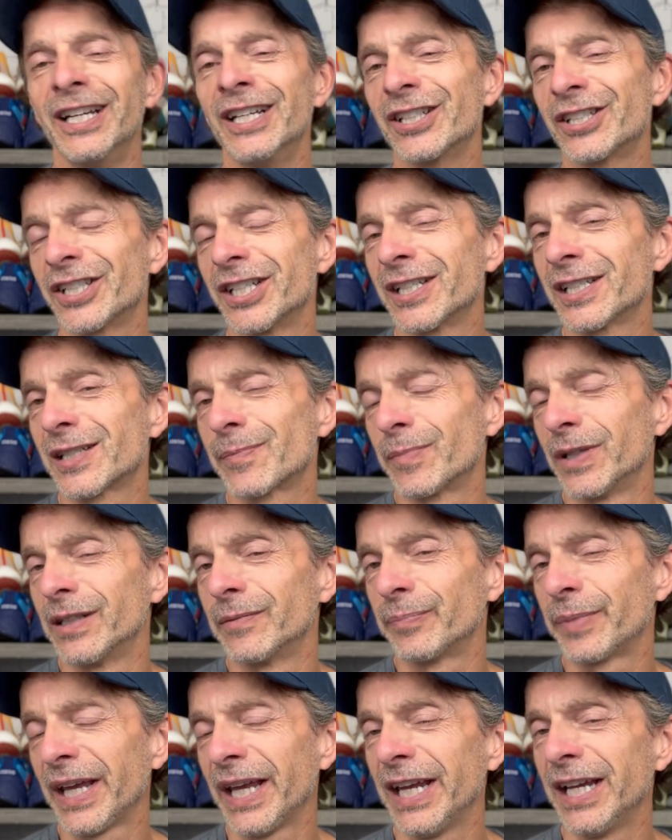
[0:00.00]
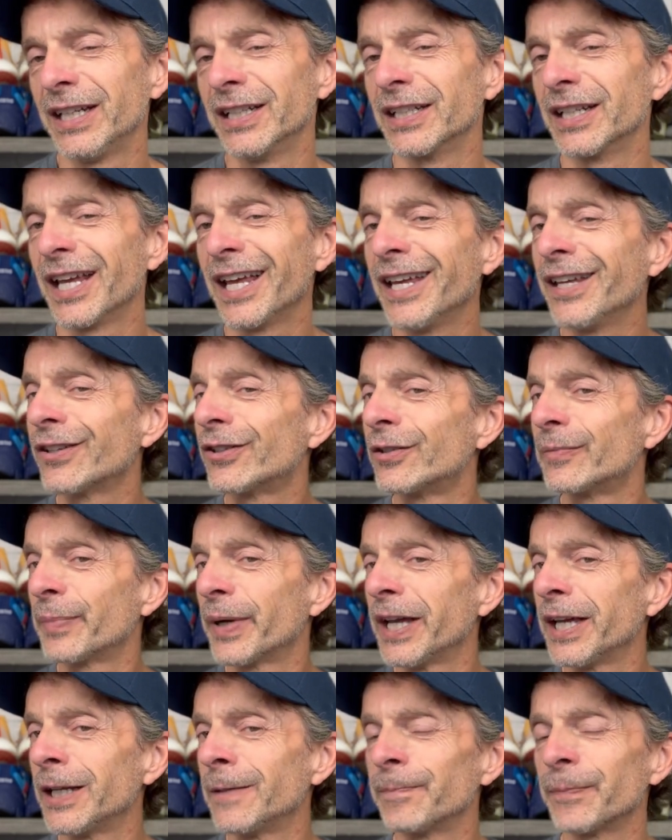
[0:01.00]
shin splint pain and ankle
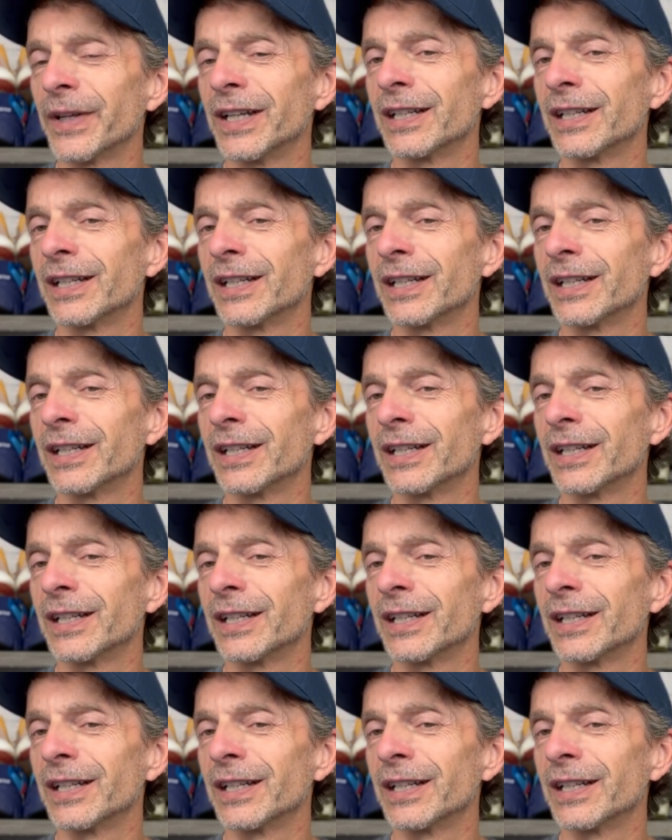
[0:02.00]
pain,